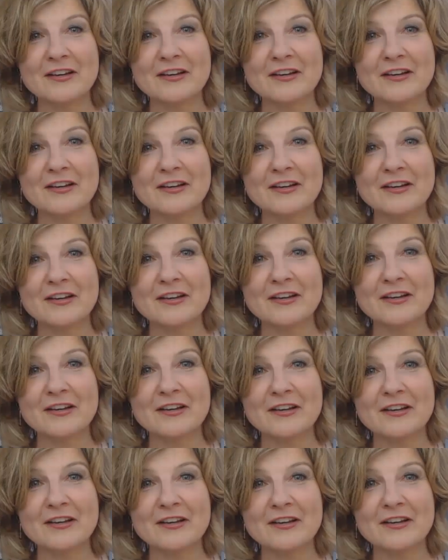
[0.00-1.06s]
extraordinary
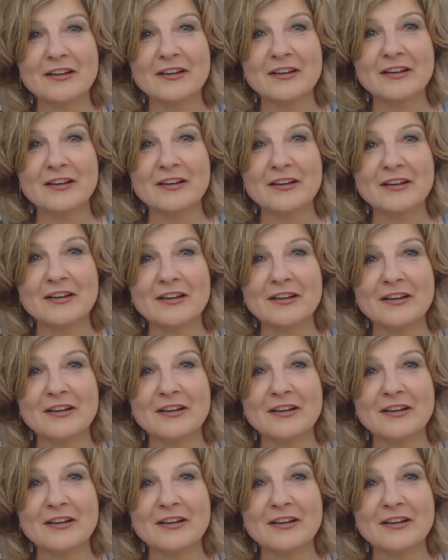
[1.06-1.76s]
relationships.